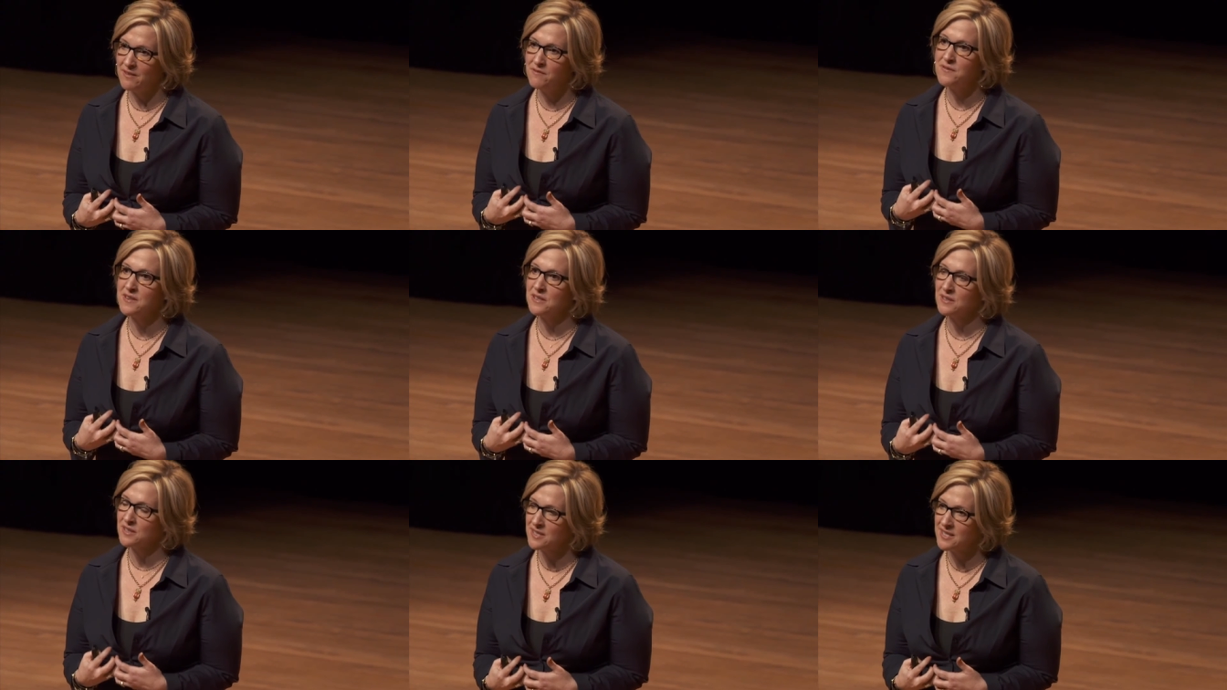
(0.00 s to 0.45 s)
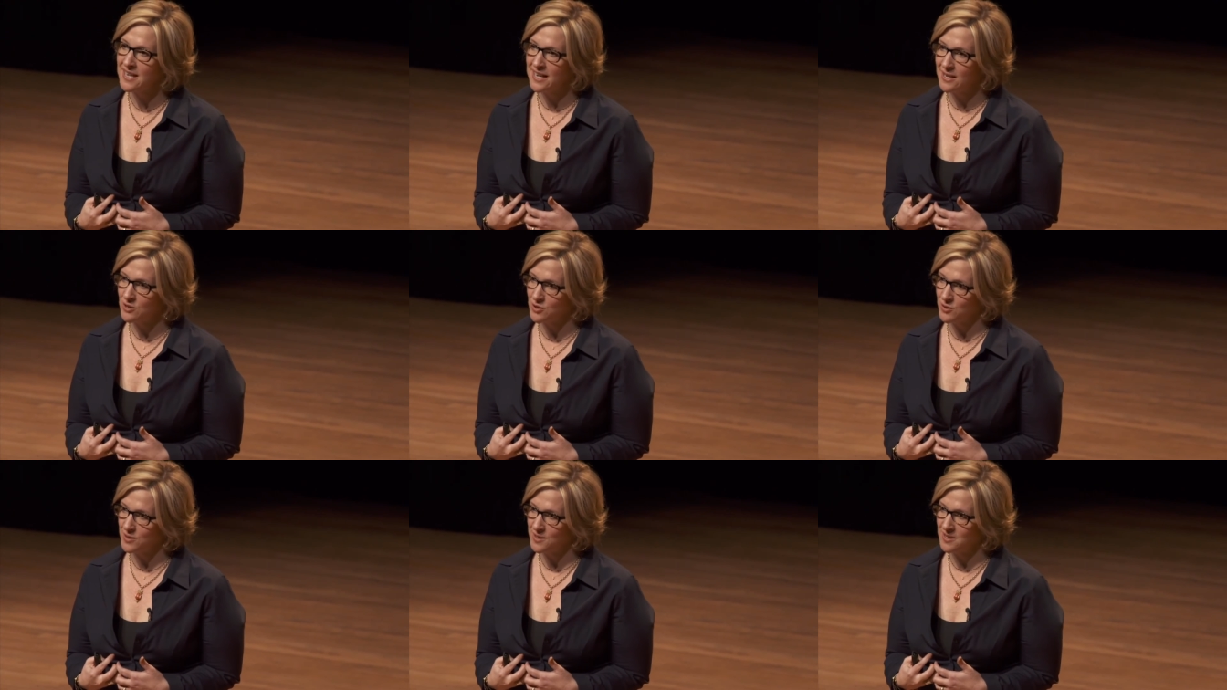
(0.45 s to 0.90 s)
It feels
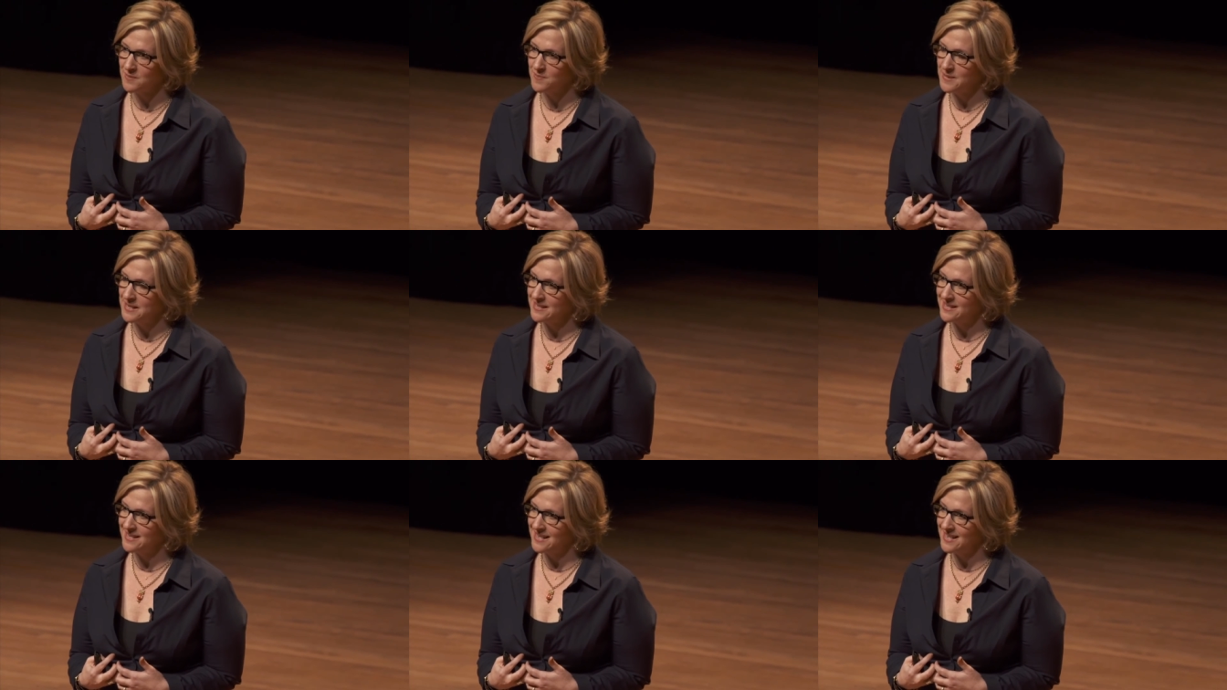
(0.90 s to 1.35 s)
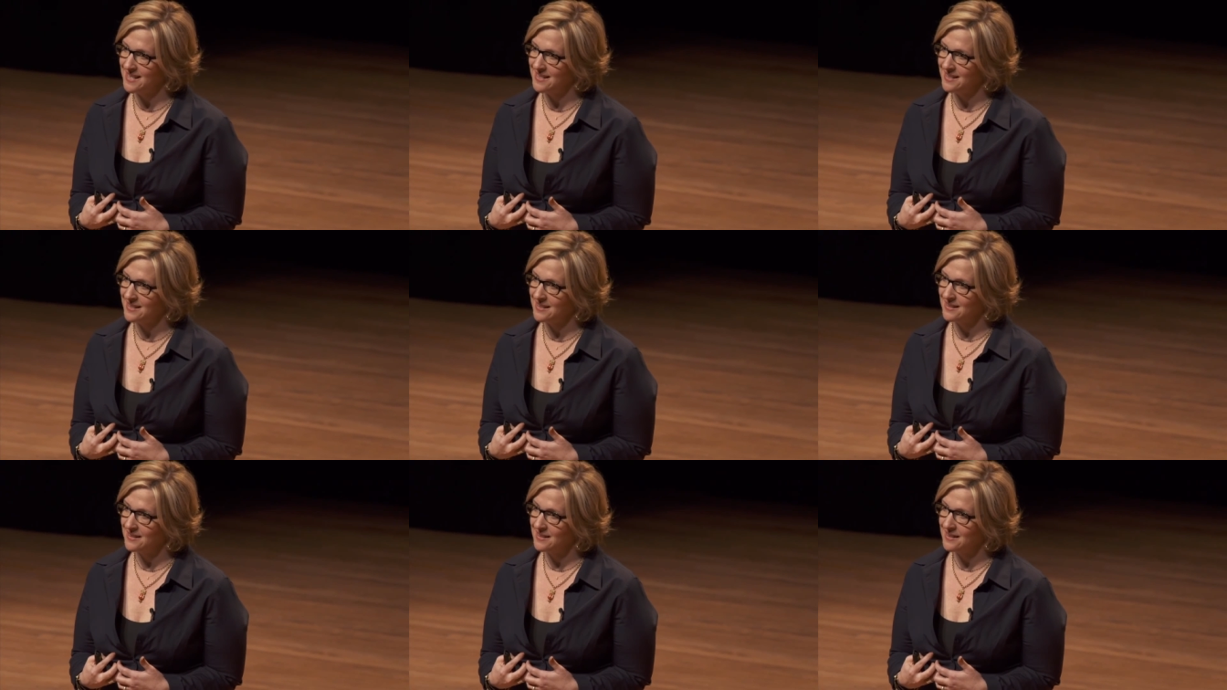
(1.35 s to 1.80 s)
dangerous to be
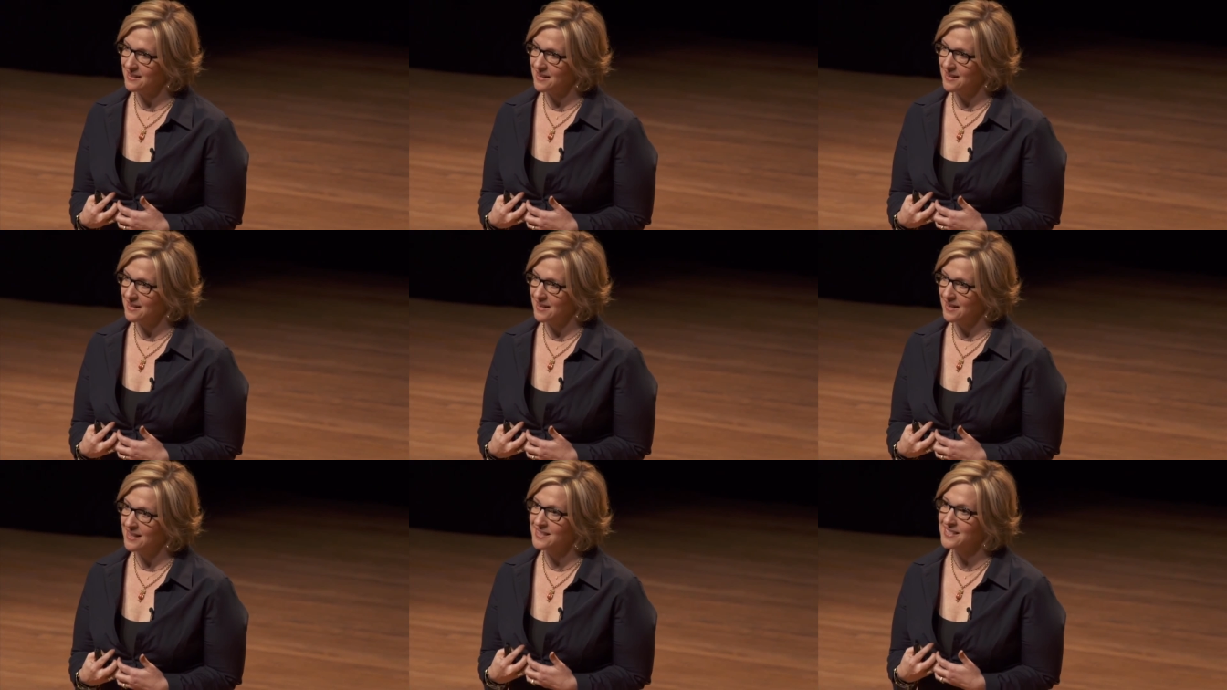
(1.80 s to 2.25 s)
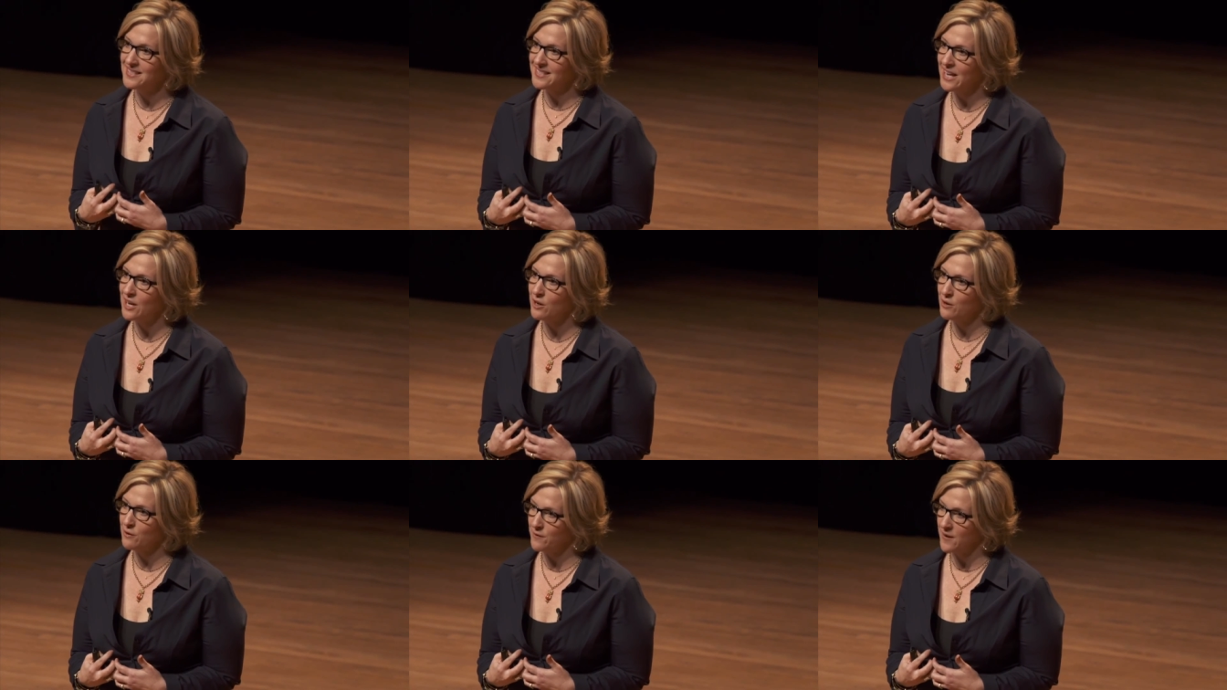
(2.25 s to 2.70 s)
seen. It's
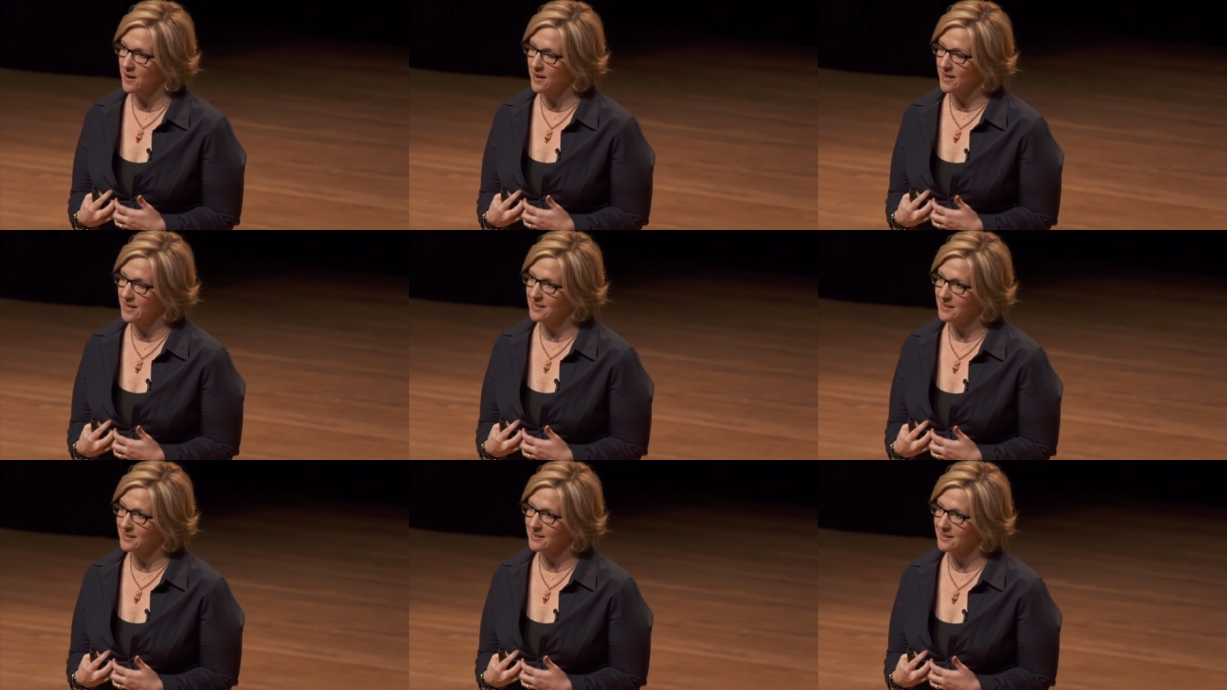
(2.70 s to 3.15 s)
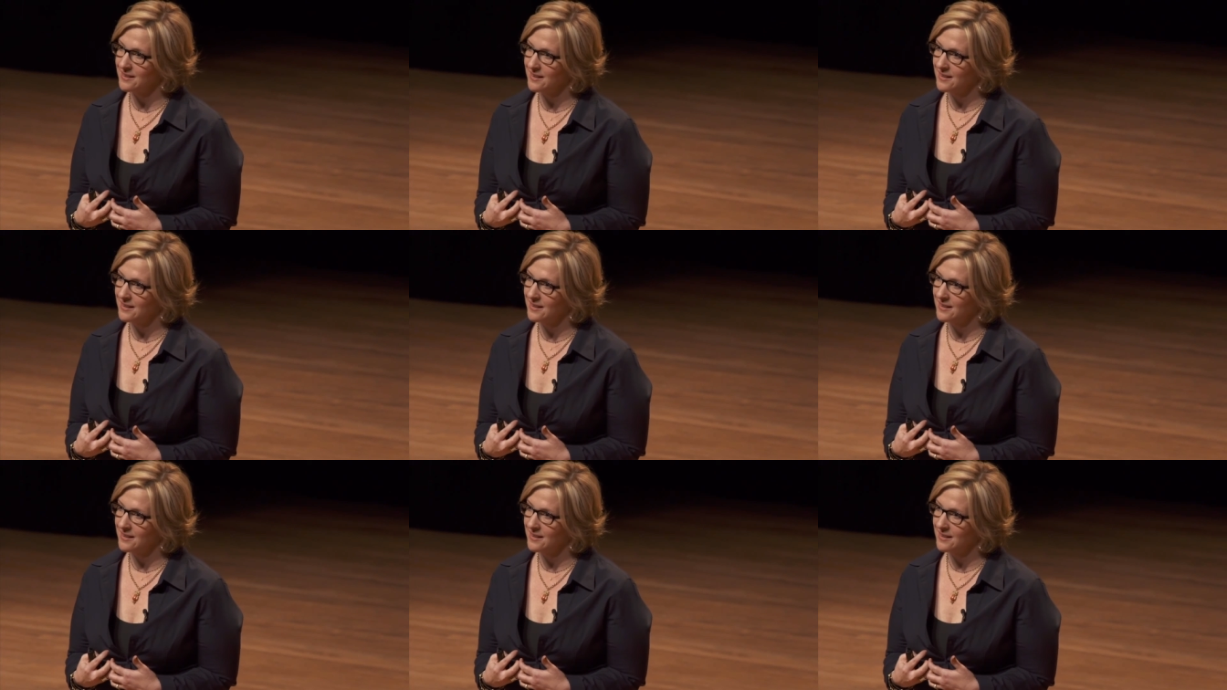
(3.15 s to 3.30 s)
terrifying.